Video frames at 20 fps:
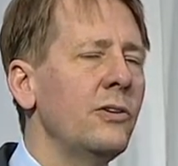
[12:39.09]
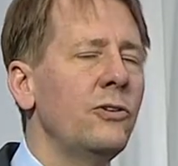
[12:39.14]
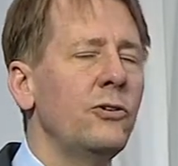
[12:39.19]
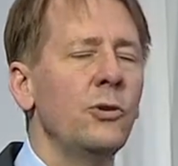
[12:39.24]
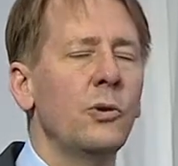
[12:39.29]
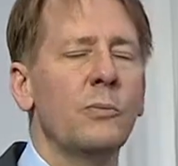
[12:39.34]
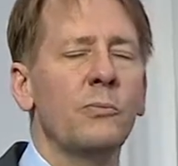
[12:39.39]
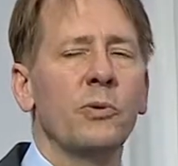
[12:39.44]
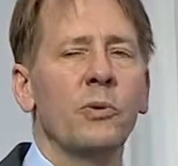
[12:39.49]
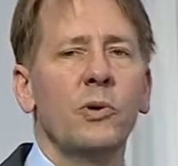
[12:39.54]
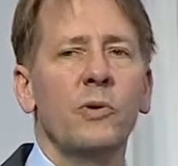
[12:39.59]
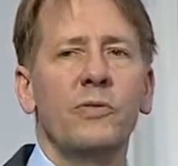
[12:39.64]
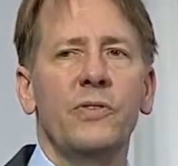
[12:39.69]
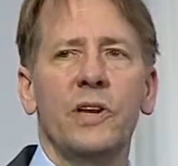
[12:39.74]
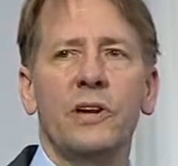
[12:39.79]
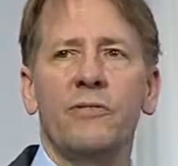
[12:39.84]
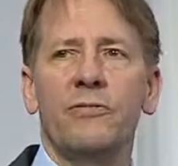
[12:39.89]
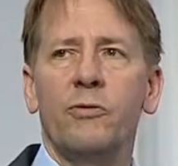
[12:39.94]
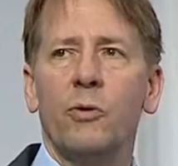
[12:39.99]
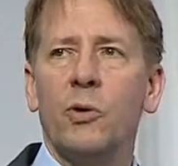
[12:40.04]
to improve
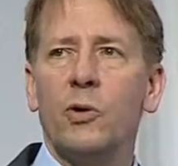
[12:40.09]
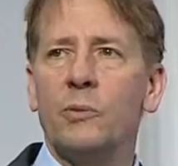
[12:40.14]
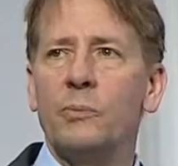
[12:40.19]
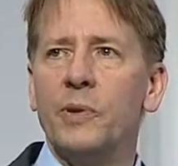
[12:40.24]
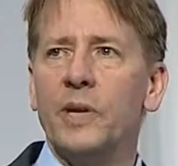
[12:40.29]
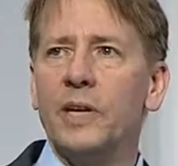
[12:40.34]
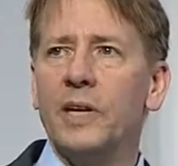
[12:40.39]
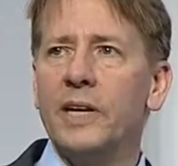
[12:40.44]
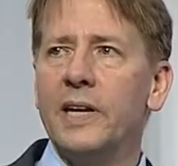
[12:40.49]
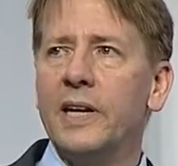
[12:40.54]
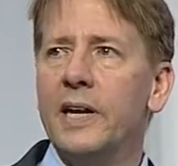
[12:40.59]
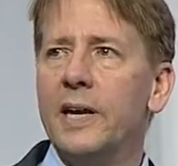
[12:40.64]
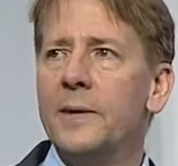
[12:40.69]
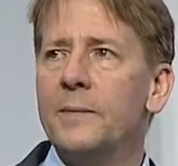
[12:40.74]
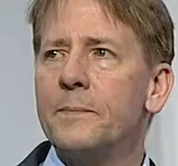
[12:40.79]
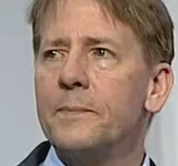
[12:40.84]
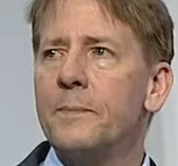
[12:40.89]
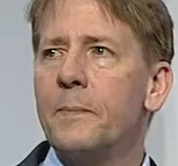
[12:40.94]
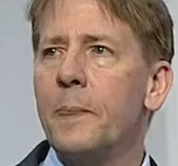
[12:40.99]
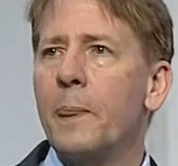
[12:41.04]
the affordability
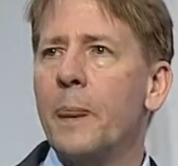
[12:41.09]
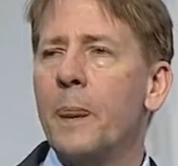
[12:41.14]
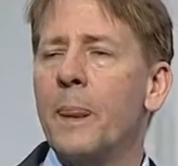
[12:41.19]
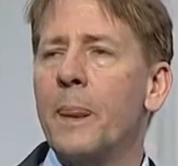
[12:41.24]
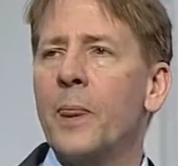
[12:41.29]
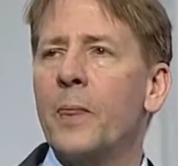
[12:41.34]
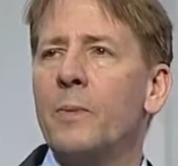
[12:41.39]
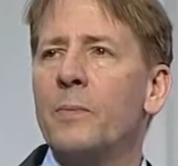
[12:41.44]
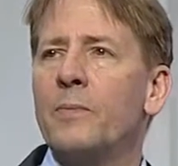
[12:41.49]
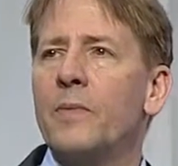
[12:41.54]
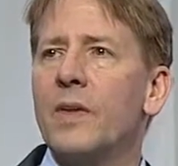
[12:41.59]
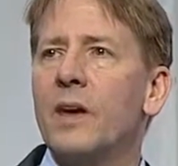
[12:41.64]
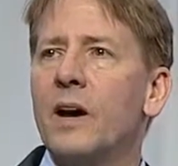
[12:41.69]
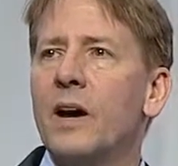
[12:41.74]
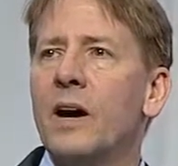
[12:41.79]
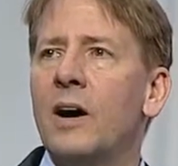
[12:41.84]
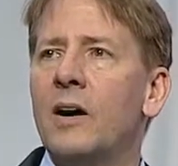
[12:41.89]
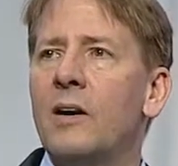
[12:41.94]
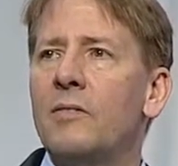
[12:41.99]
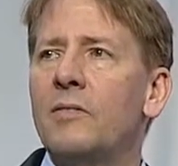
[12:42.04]

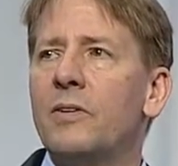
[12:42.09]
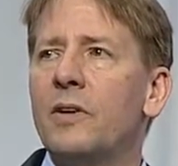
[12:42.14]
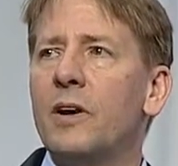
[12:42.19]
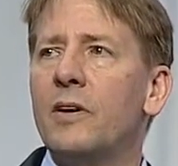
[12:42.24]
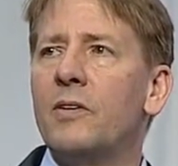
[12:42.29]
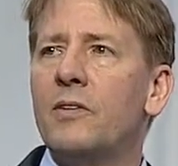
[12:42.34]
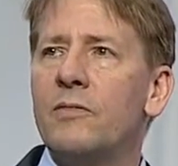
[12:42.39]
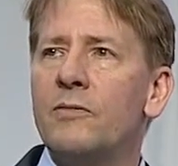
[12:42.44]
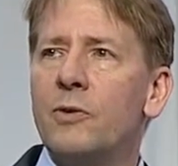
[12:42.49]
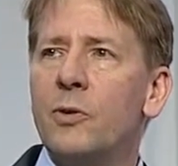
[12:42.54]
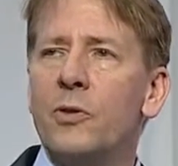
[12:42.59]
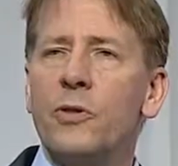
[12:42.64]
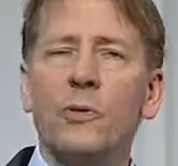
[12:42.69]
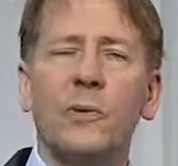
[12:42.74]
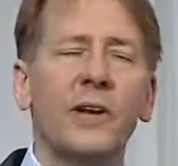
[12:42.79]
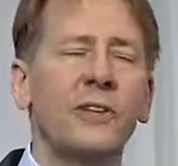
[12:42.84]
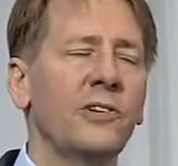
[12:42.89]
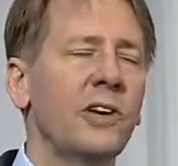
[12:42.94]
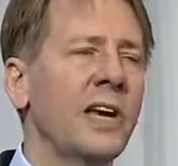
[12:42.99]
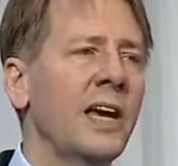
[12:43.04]
of
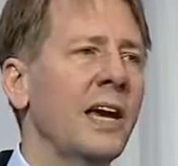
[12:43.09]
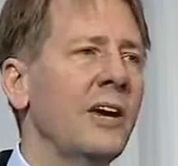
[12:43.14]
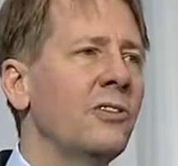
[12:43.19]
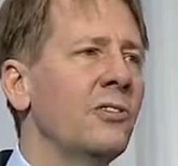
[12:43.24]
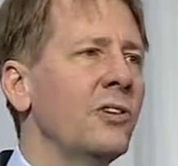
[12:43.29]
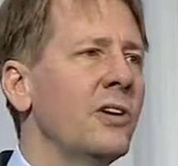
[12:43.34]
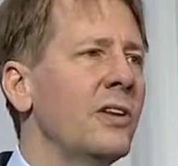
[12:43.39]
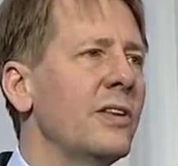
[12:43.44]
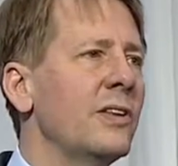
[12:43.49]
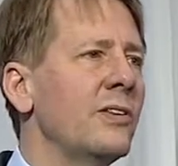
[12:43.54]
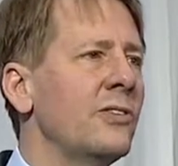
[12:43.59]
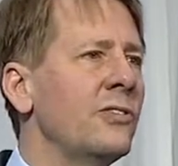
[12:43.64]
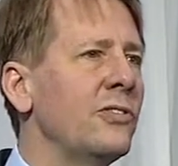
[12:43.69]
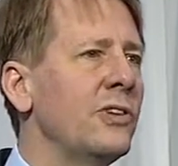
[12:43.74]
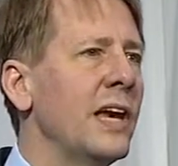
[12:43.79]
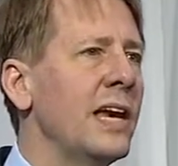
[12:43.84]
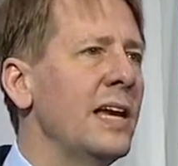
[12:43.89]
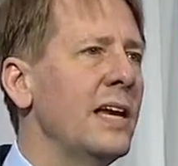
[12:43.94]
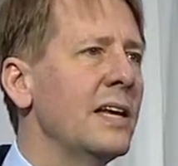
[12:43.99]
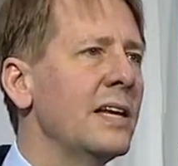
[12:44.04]
further education in this
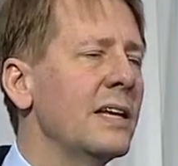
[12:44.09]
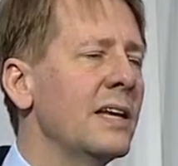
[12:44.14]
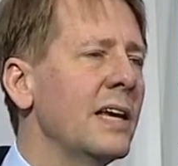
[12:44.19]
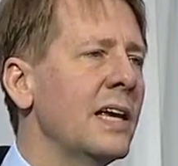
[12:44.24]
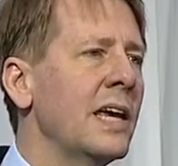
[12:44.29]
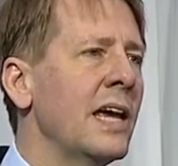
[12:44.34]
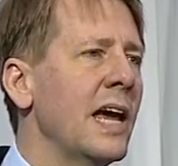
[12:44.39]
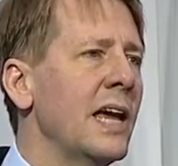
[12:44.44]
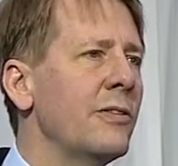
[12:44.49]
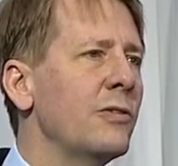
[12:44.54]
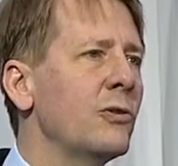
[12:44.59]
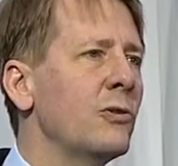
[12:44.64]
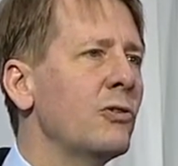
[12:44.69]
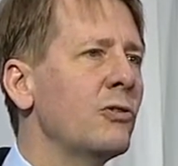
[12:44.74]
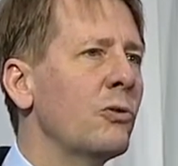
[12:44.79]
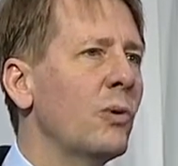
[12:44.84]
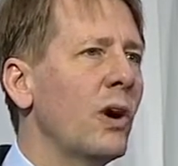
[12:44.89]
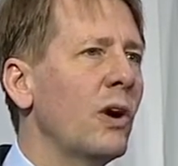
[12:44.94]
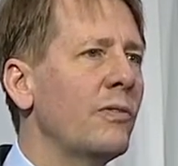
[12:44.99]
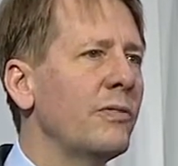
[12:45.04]
state. K through
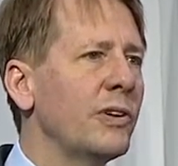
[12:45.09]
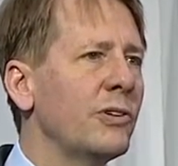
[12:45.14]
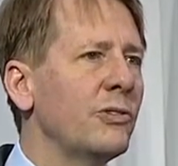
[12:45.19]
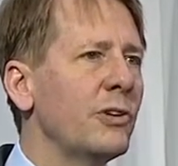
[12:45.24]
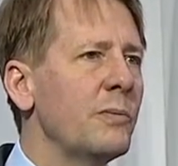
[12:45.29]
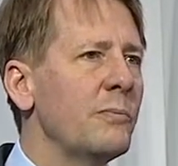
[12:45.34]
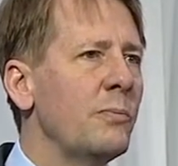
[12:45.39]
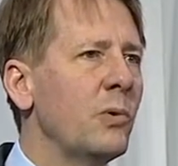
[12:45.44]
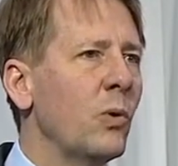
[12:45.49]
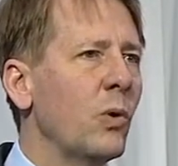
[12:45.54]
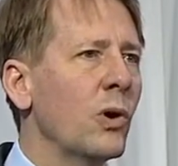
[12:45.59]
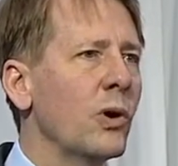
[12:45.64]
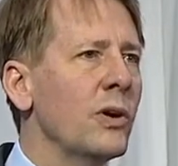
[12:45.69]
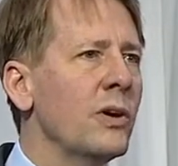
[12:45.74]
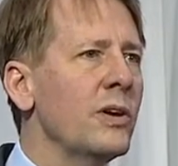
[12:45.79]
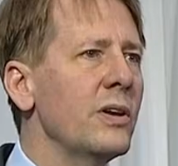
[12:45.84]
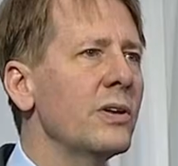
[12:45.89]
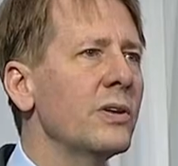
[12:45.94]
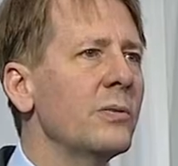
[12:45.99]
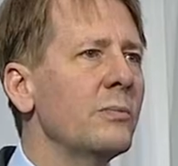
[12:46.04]
12 is
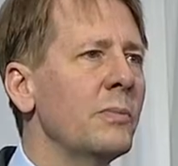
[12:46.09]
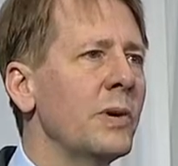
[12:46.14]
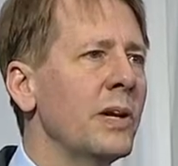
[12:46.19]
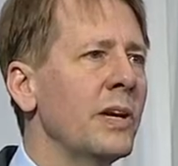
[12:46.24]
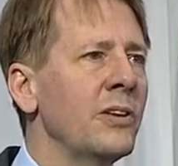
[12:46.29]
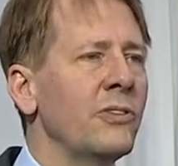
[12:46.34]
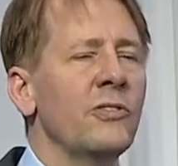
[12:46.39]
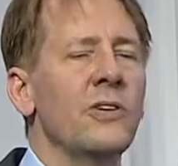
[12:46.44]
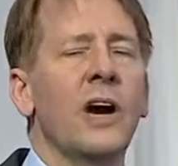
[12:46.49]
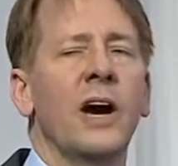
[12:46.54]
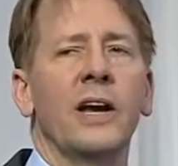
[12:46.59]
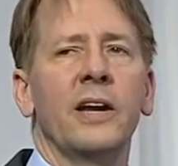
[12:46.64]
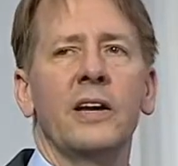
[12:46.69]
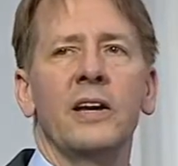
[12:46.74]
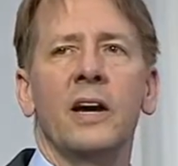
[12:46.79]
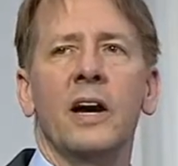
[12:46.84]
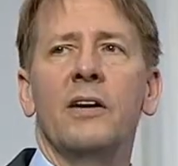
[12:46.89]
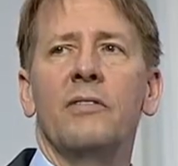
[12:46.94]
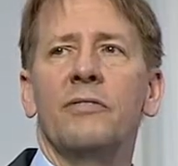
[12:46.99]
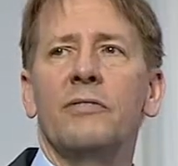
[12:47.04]
important, but it's not
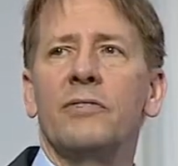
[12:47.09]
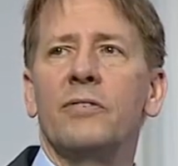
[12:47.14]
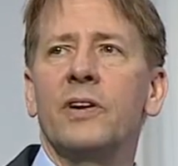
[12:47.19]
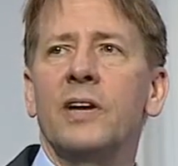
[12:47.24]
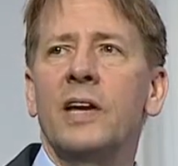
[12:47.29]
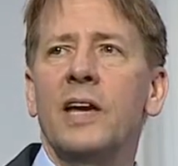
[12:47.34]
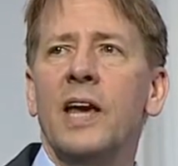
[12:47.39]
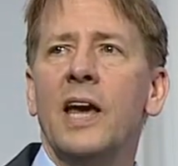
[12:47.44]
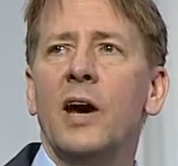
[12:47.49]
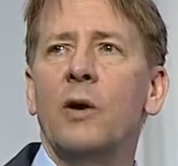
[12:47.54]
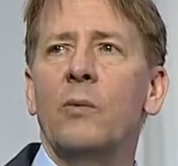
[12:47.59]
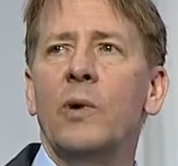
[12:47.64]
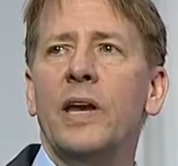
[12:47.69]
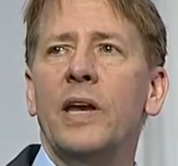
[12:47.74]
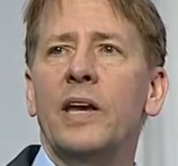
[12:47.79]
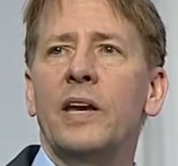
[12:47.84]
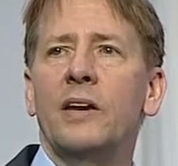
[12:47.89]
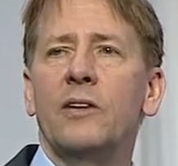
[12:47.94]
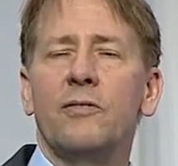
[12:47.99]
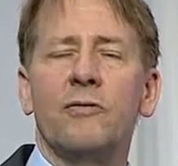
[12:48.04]
enough. And we
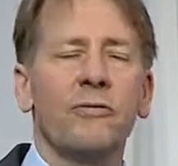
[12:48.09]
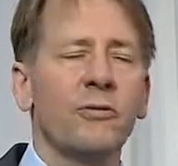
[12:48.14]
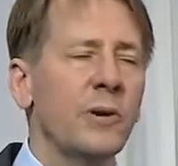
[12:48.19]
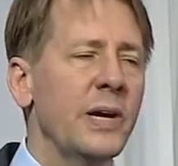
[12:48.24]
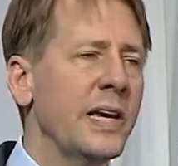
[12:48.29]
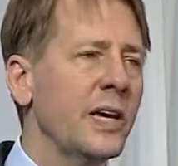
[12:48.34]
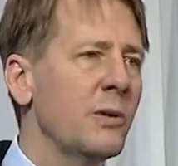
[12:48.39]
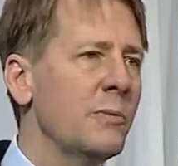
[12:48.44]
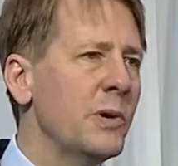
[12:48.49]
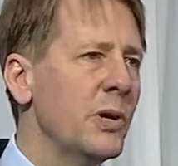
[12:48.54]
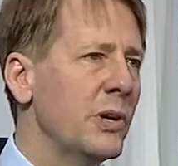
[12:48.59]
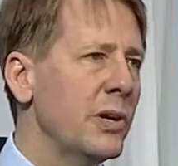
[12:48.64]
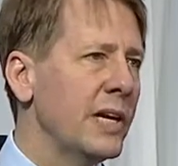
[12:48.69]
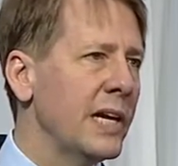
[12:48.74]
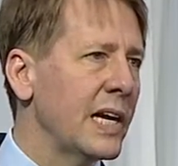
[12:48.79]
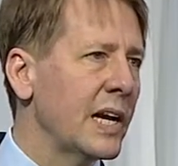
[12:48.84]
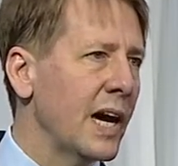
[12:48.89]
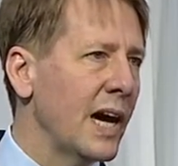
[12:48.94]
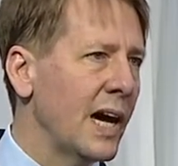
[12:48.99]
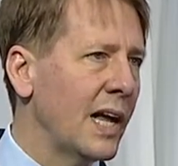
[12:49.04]
need free
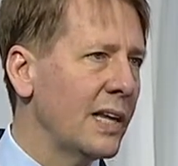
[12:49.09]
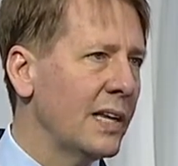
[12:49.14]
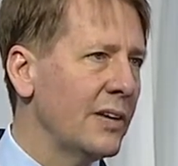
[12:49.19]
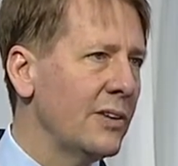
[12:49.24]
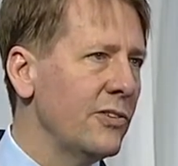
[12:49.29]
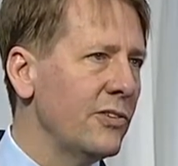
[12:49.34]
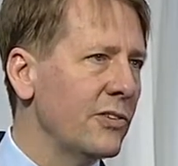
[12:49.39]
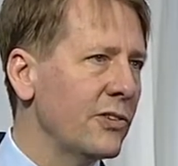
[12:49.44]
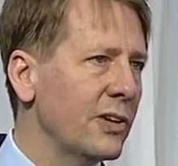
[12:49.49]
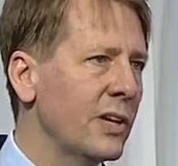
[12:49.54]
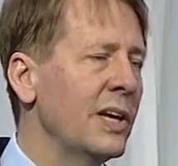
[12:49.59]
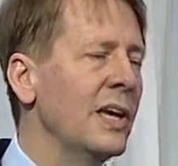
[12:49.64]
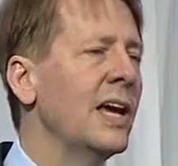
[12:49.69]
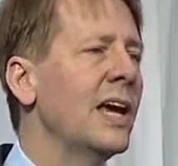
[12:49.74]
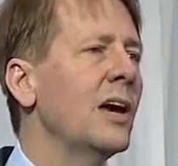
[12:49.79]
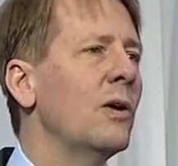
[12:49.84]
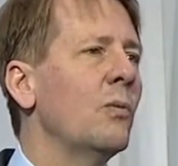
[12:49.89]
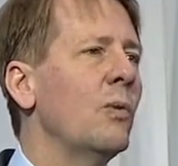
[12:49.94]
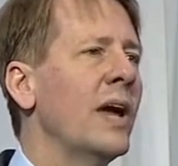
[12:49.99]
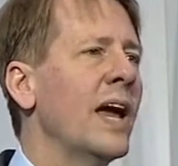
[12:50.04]
community college,
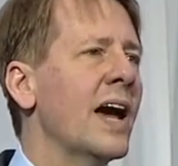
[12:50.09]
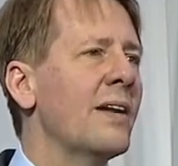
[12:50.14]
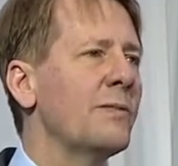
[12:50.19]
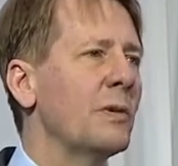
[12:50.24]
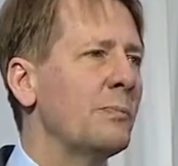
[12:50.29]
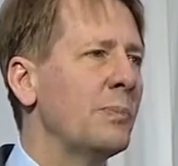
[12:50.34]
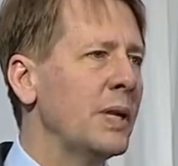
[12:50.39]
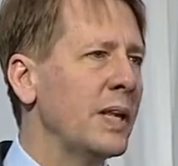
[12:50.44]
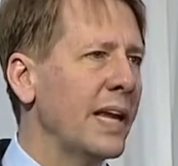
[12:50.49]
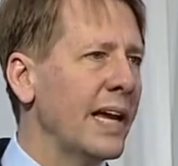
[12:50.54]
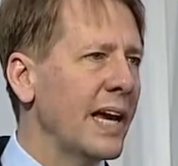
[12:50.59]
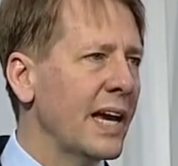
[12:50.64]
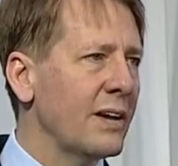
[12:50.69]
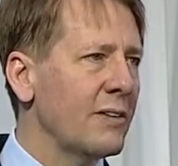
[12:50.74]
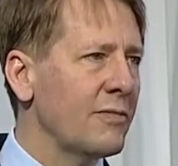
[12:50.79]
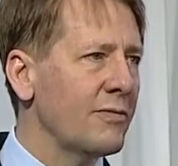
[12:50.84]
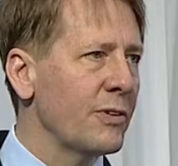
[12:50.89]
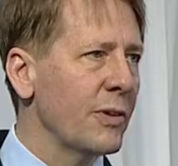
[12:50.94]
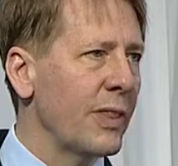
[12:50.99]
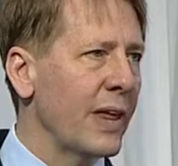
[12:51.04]
and we have a plan
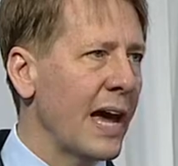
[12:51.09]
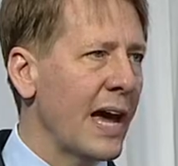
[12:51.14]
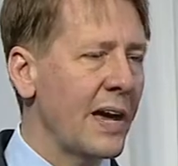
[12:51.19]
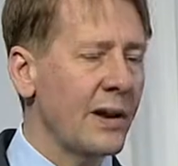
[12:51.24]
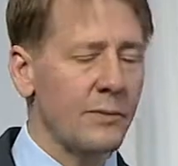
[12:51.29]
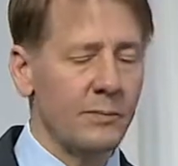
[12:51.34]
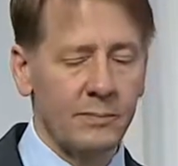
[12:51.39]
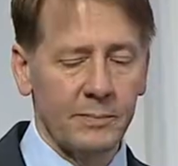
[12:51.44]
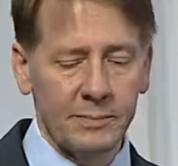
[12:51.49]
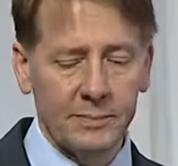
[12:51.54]
for that.